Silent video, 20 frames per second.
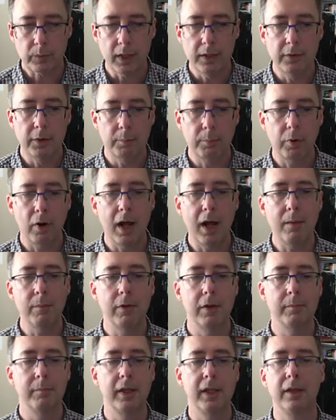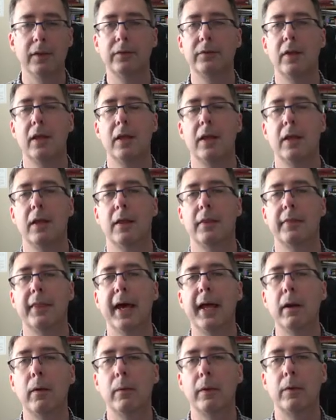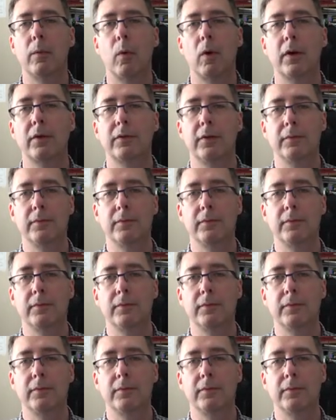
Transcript: The problem is that only works